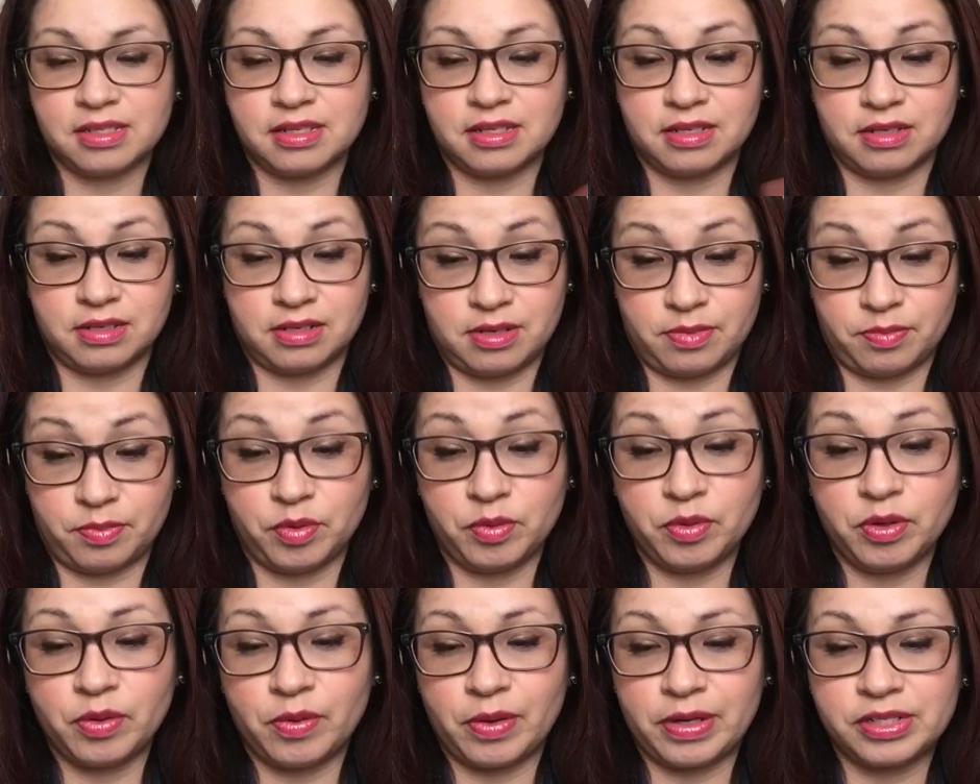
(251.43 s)
The number
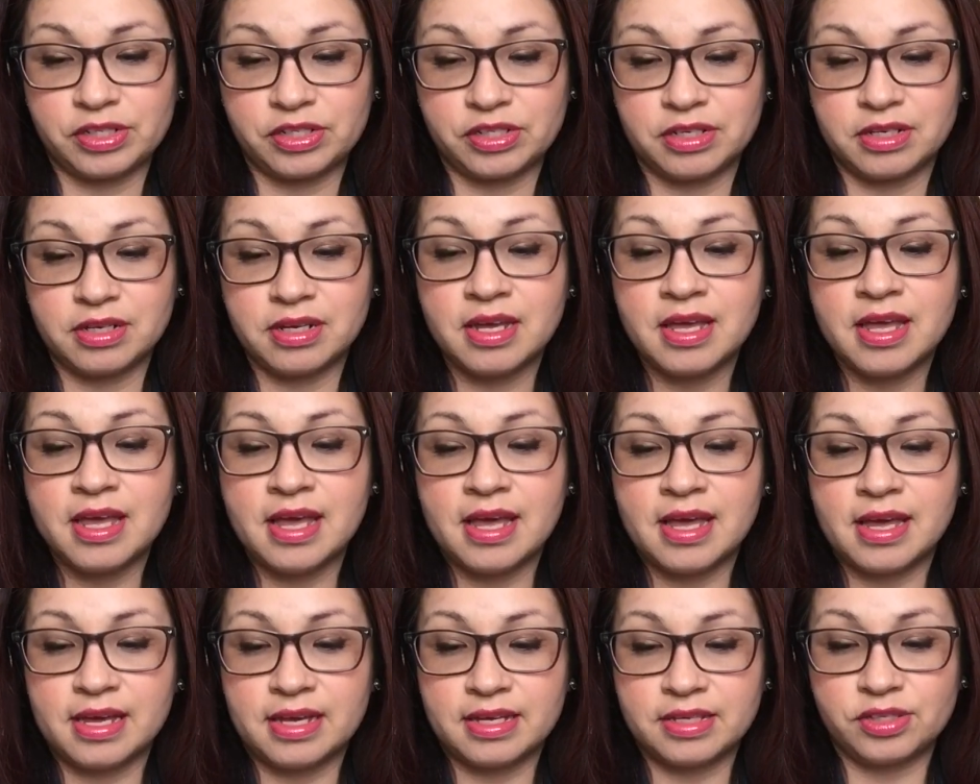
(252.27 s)
one question
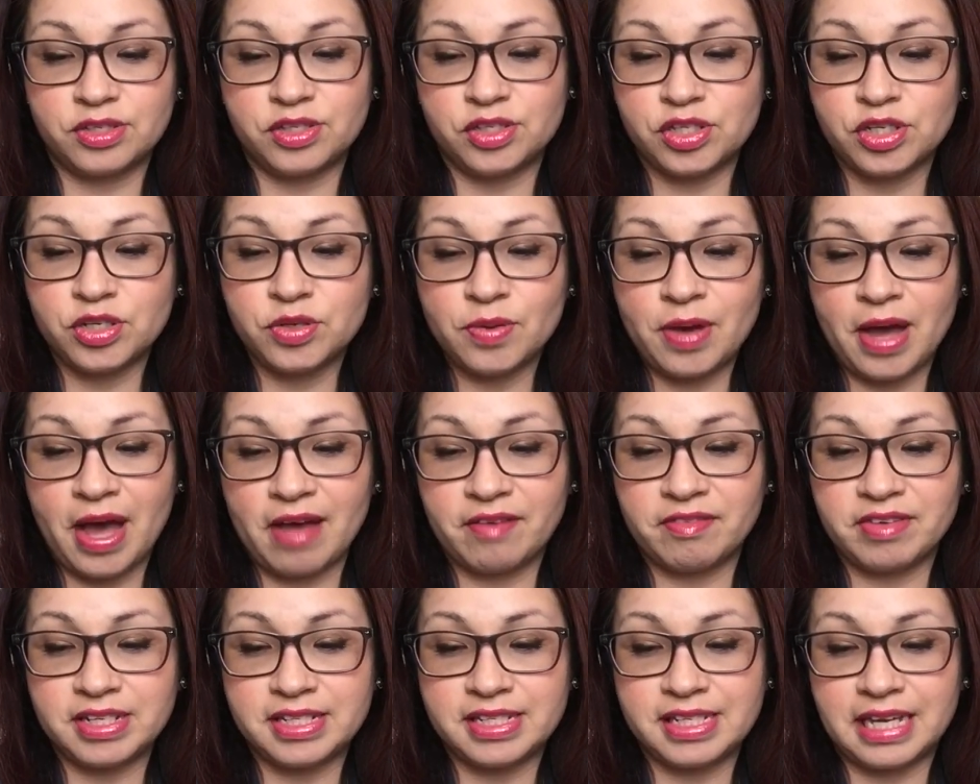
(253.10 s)
is, do you
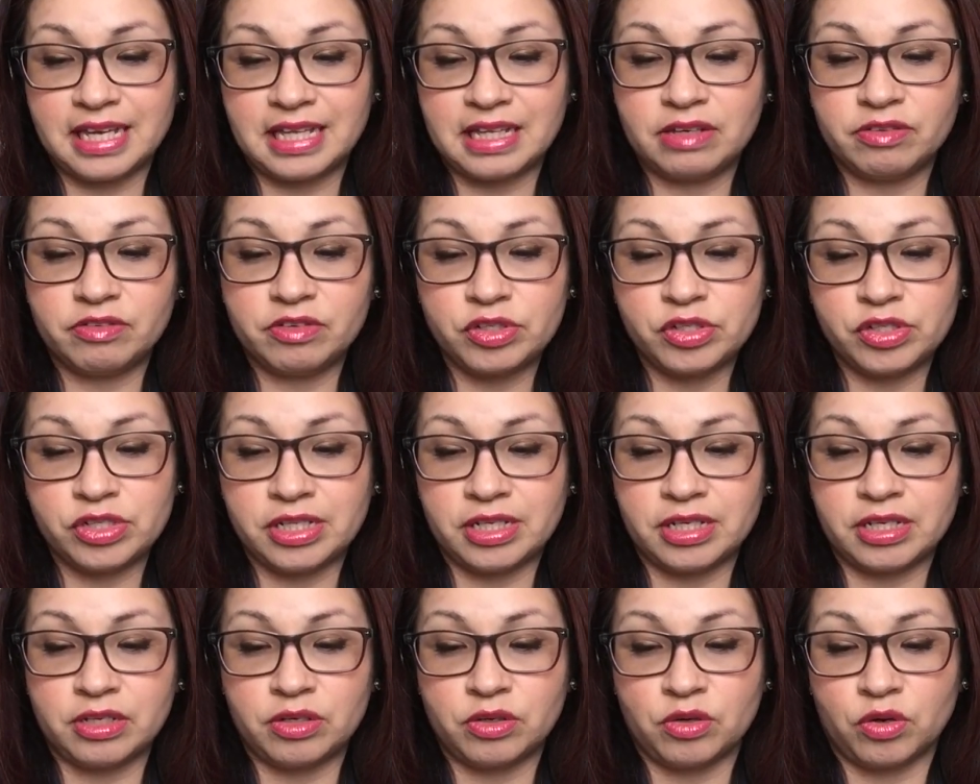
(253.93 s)
have a daily
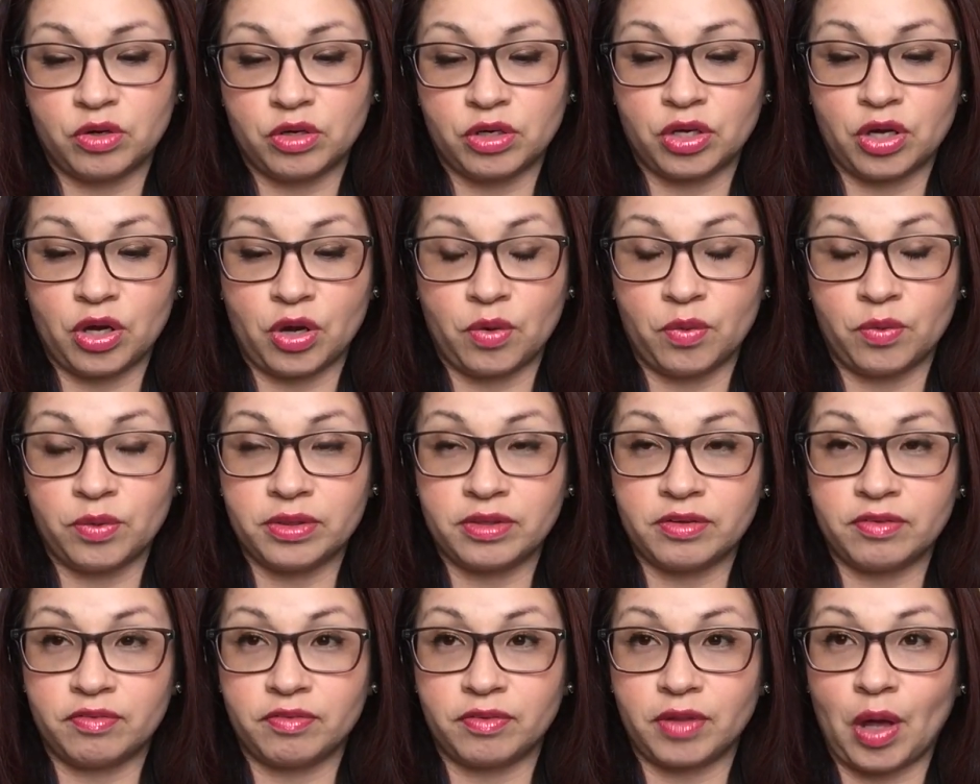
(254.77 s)
routine or go
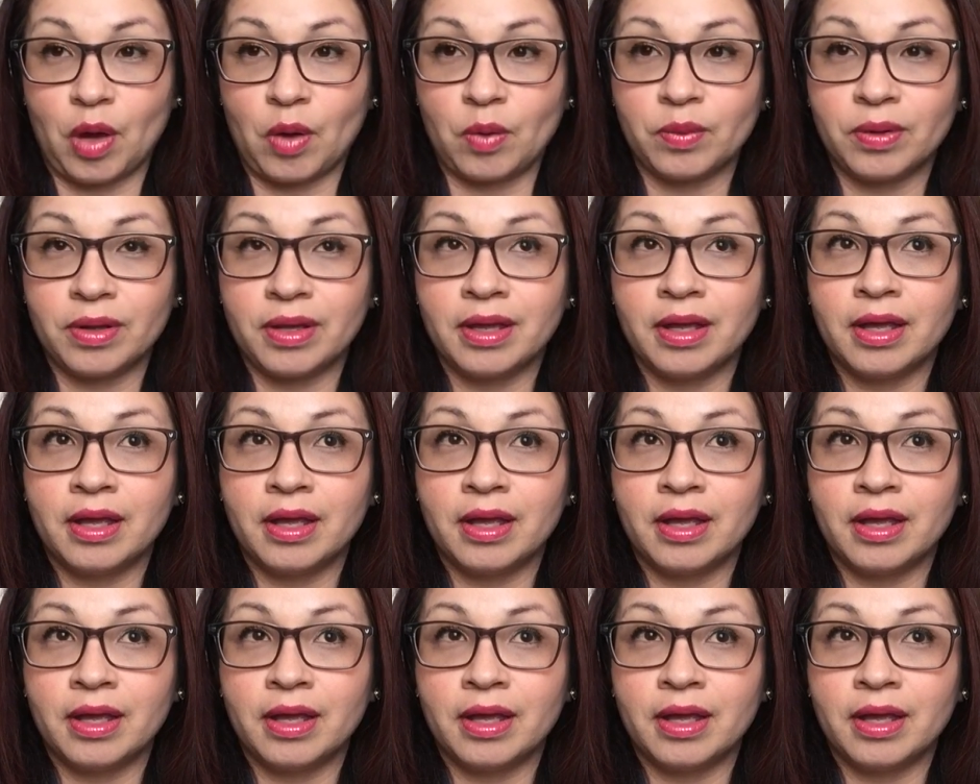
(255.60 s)
with the flow?